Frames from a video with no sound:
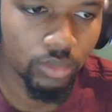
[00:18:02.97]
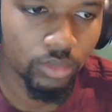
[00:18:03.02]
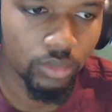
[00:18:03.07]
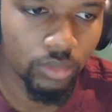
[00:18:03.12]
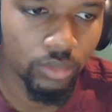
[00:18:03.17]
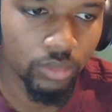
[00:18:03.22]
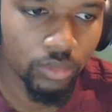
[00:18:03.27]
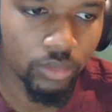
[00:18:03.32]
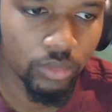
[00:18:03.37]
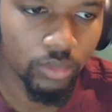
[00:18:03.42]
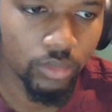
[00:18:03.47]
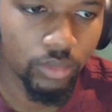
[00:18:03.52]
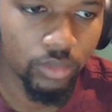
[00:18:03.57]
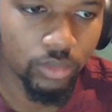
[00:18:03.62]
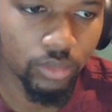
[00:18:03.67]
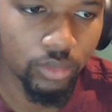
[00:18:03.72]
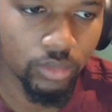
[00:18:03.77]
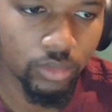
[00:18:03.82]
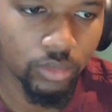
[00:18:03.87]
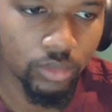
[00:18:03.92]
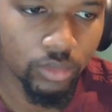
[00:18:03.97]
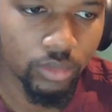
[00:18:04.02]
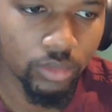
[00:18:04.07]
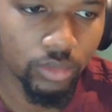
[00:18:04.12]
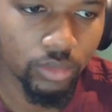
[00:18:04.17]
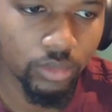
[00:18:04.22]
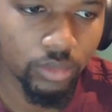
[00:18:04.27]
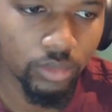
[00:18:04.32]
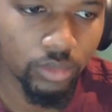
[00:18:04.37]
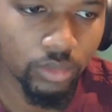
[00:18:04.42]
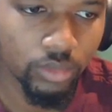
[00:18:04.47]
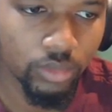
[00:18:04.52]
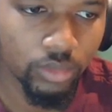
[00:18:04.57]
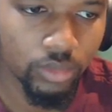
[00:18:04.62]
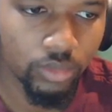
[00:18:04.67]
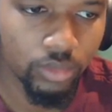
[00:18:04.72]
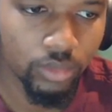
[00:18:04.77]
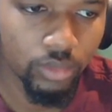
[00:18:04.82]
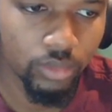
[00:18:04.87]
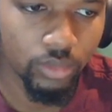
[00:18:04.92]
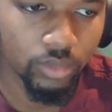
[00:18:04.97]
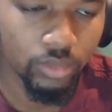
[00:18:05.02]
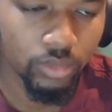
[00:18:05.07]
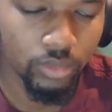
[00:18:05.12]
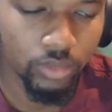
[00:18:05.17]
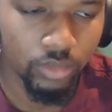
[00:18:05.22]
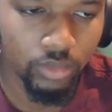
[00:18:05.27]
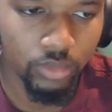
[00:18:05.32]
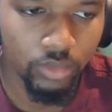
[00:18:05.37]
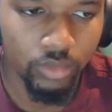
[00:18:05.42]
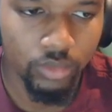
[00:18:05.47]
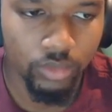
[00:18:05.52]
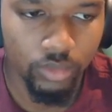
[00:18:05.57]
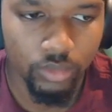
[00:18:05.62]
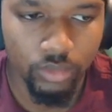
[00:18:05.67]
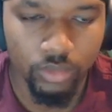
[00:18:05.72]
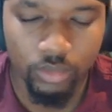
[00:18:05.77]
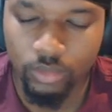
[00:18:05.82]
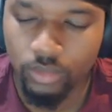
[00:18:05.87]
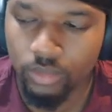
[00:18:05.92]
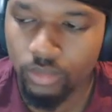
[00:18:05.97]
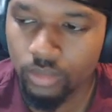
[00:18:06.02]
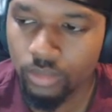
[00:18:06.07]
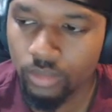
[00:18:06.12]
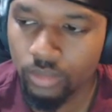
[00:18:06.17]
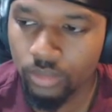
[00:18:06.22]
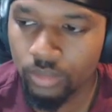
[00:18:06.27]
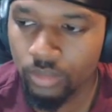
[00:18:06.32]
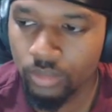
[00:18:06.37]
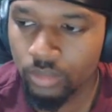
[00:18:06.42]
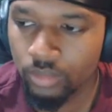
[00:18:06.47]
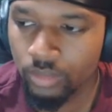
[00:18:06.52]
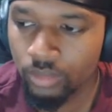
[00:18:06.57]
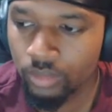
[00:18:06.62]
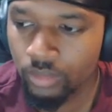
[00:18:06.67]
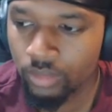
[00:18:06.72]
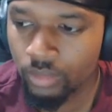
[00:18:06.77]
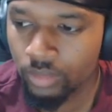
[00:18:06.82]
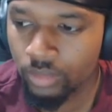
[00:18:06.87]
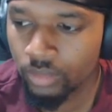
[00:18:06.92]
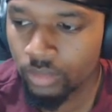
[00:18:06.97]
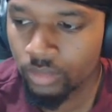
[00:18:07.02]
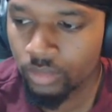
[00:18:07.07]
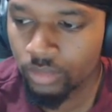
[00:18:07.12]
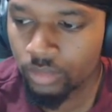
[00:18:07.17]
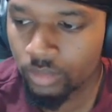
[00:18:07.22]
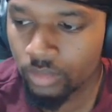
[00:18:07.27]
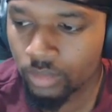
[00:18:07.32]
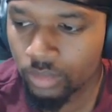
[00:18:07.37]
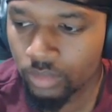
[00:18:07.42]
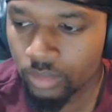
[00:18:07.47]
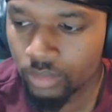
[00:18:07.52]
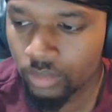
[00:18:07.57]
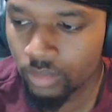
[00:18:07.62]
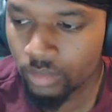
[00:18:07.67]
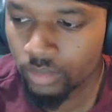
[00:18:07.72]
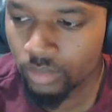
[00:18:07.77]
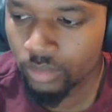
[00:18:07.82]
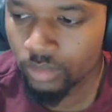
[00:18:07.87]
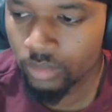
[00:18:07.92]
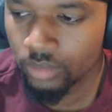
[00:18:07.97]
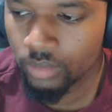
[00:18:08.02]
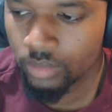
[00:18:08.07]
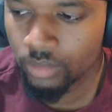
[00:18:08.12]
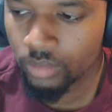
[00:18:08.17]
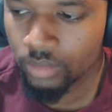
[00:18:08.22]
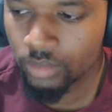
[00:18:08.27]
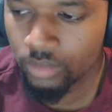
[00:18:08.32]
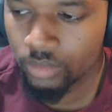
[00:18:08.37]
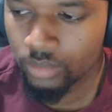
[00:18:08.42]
No words are spoken by the person on screen.